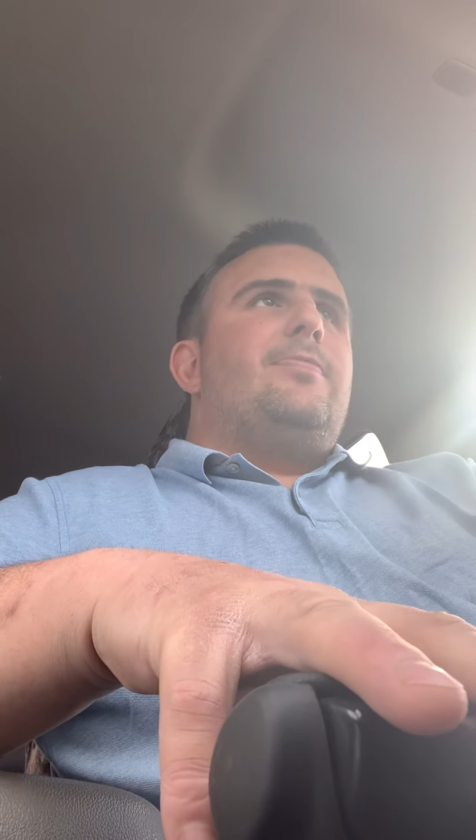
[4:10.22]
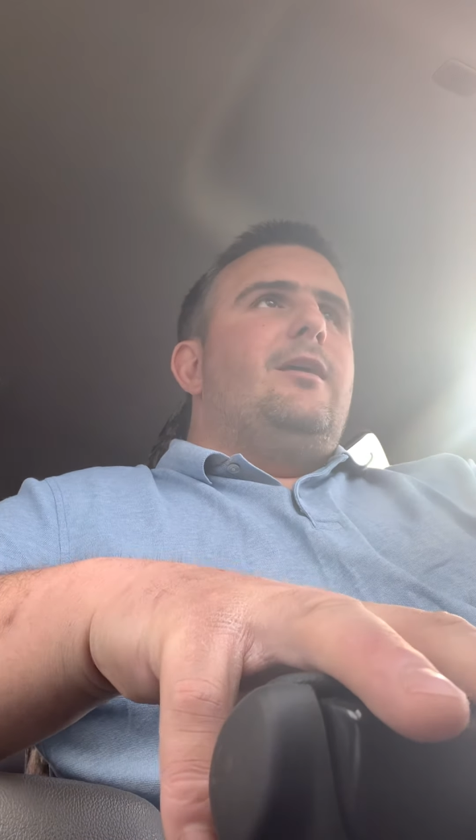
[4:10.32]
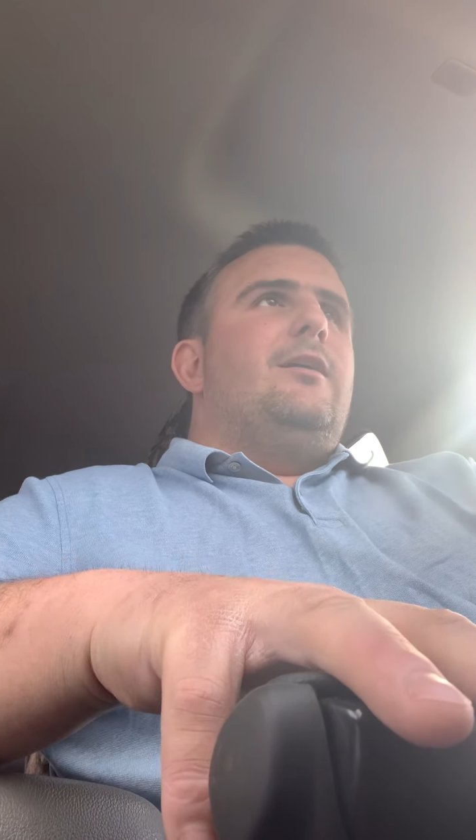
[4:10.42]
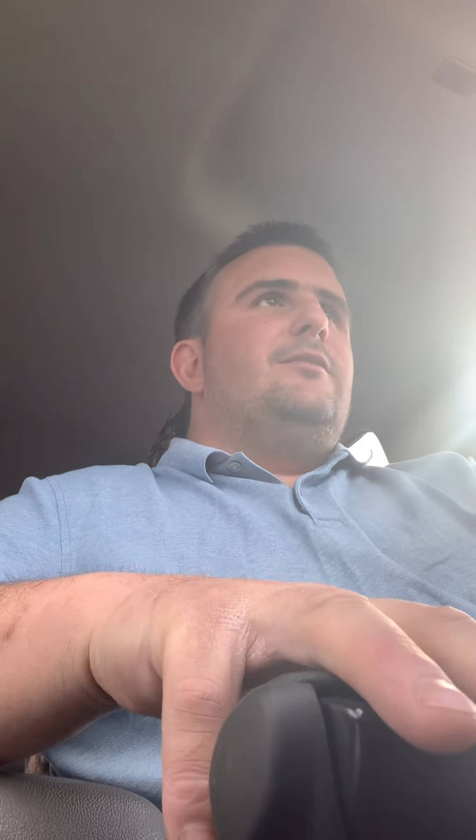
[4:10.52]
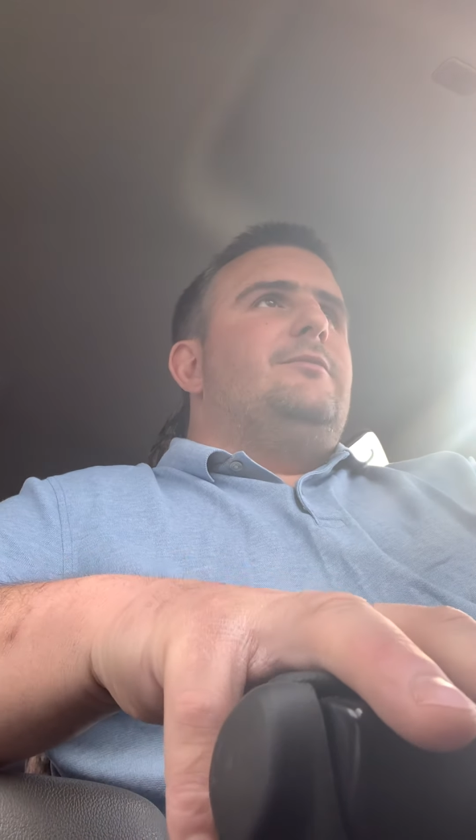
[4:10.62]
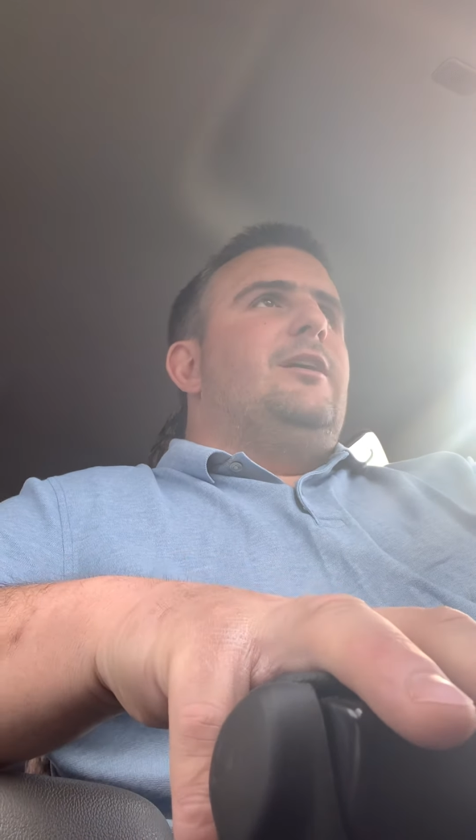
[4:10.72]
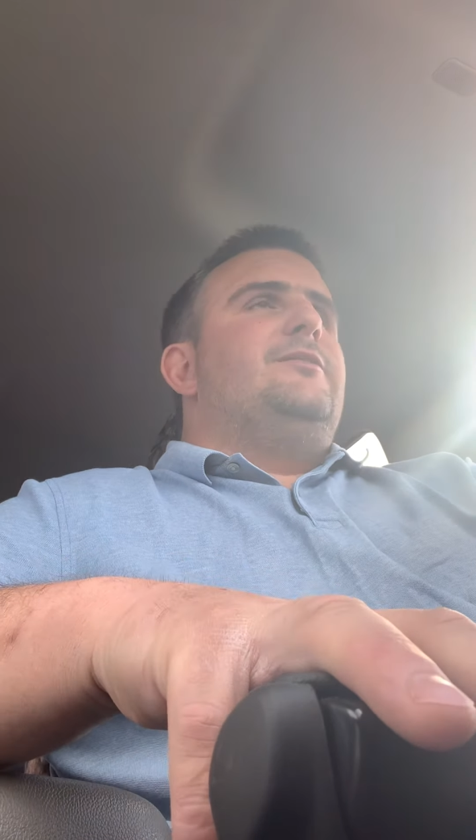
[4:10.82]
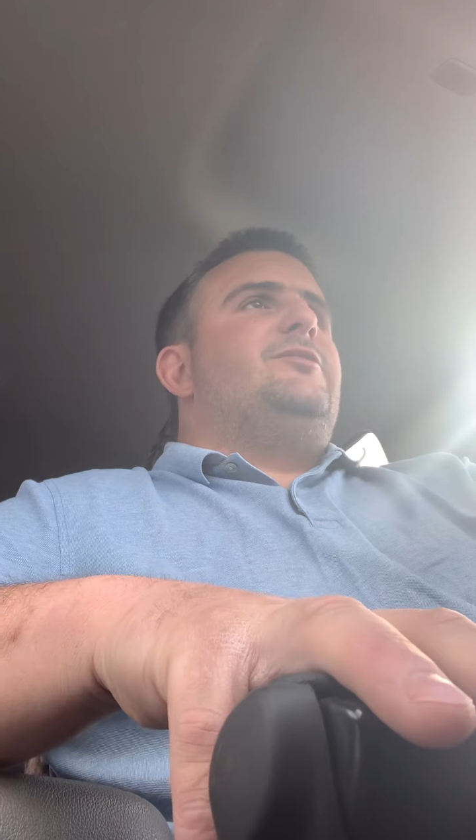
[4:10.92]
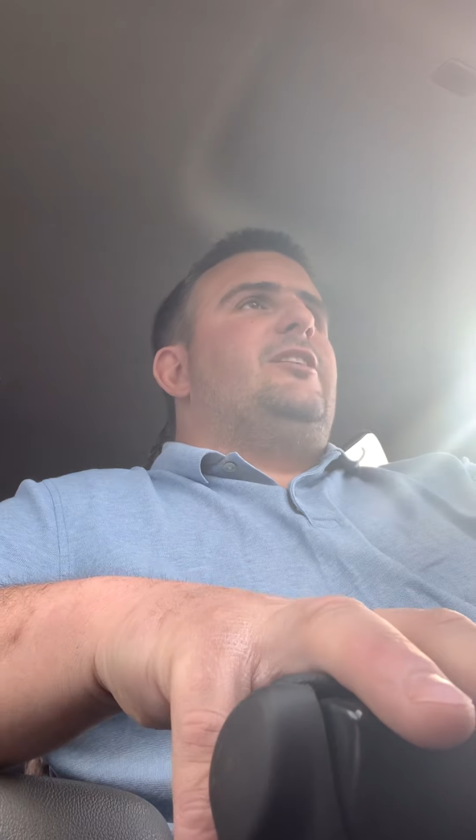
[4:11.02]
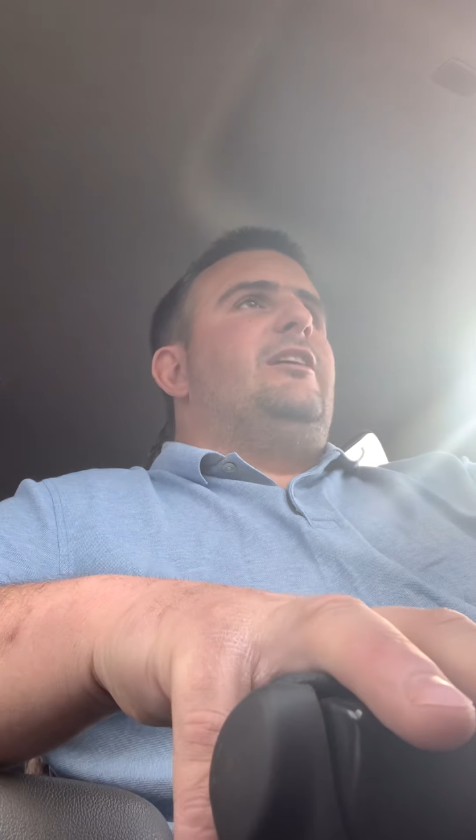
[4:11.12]

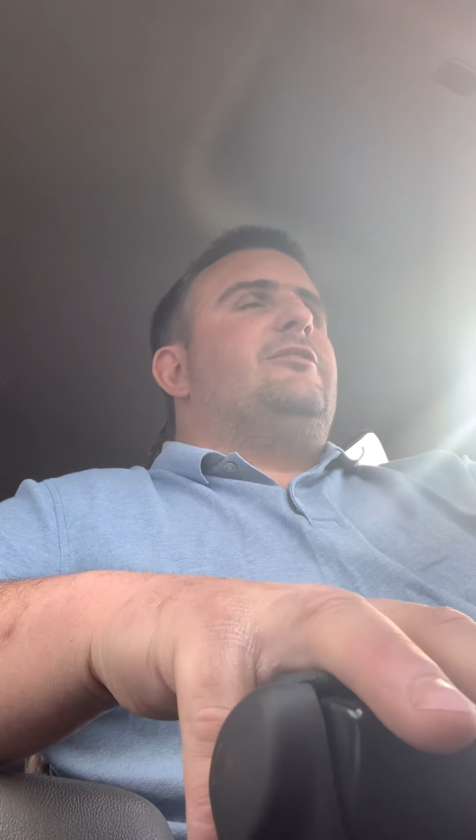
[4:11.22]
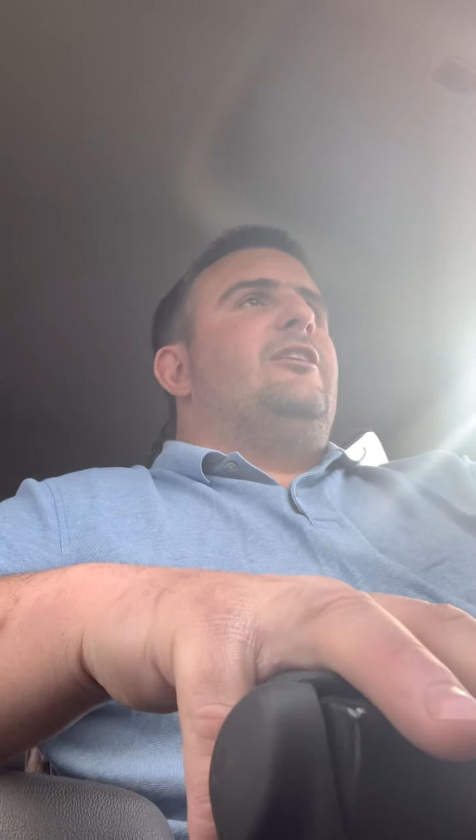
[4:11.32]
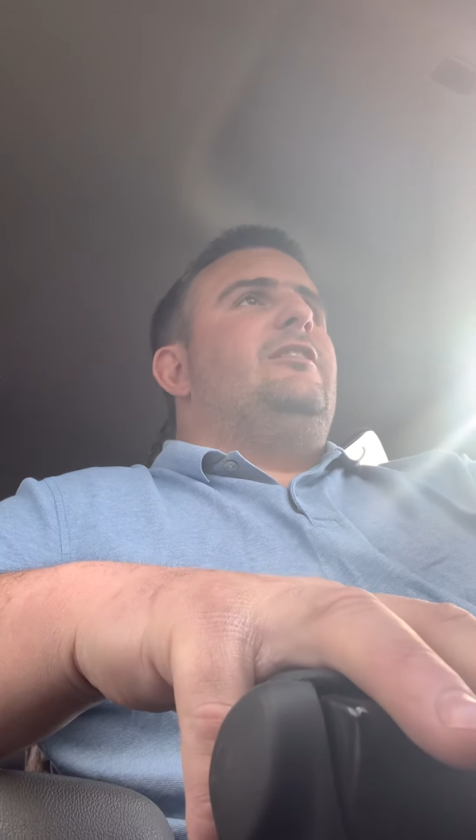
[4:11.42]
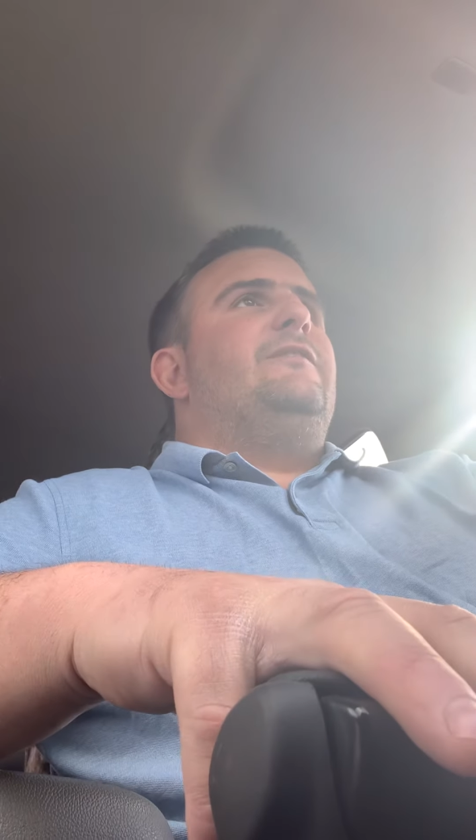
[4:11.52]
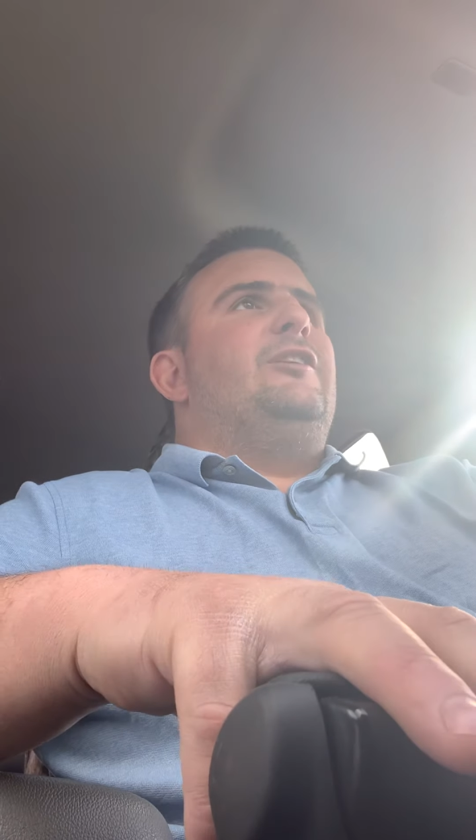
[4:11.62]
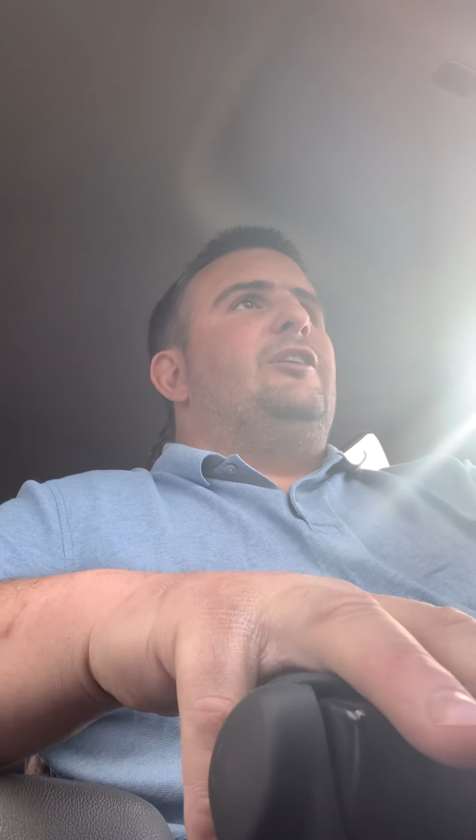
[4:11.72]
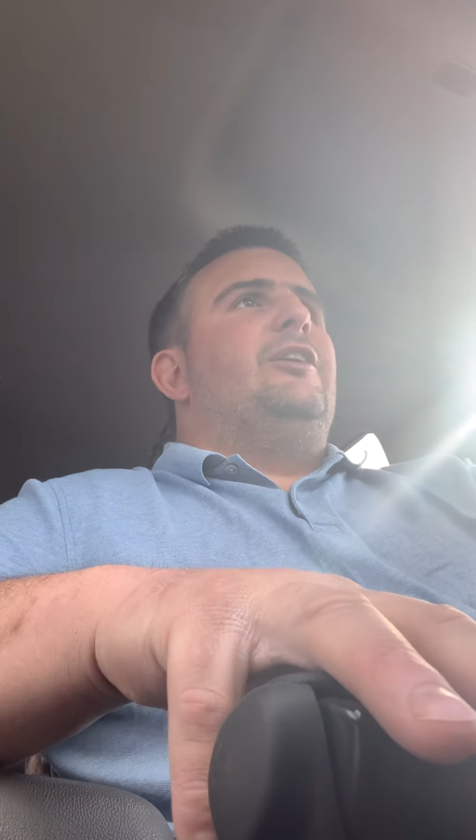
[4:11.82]
and to get kind of in a